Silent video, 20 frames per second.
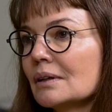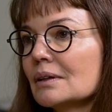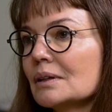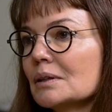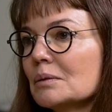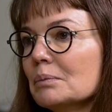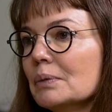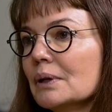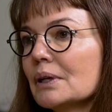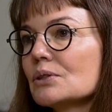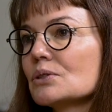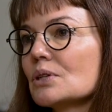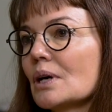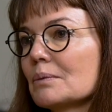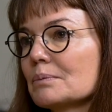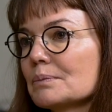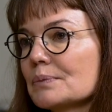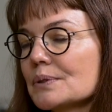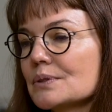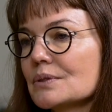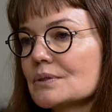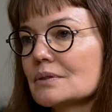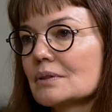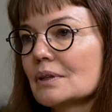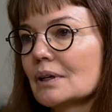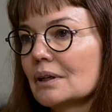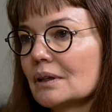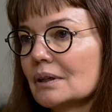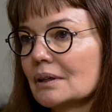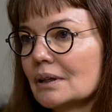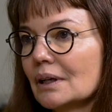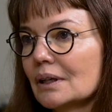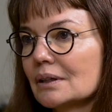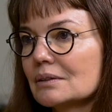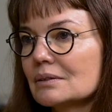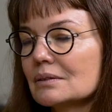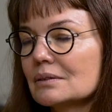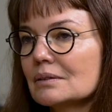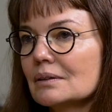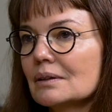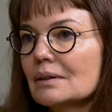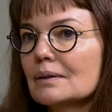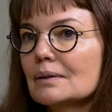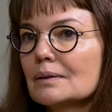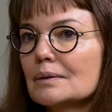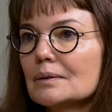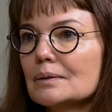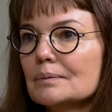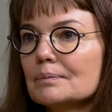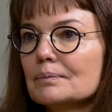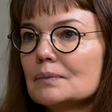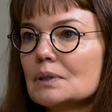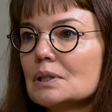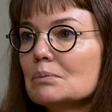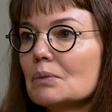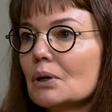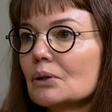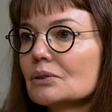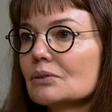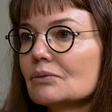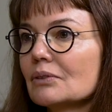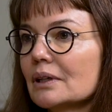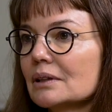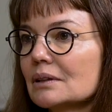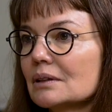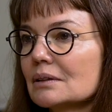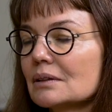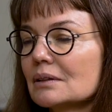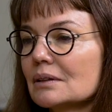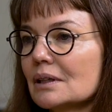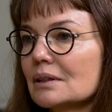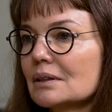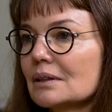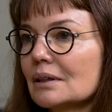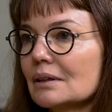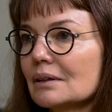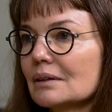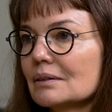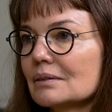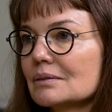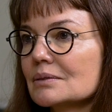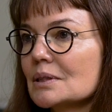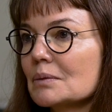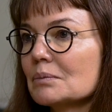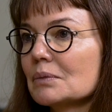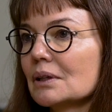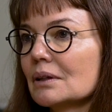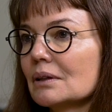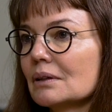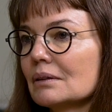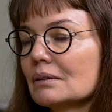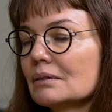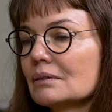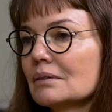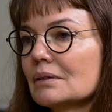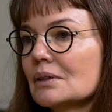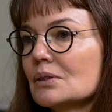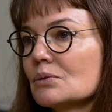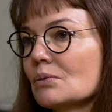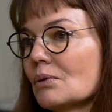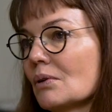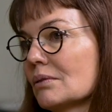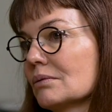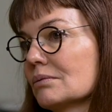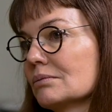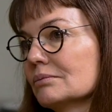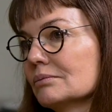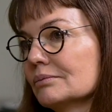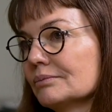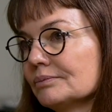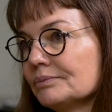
the big jumps, they get demotivated and they think something is wrong.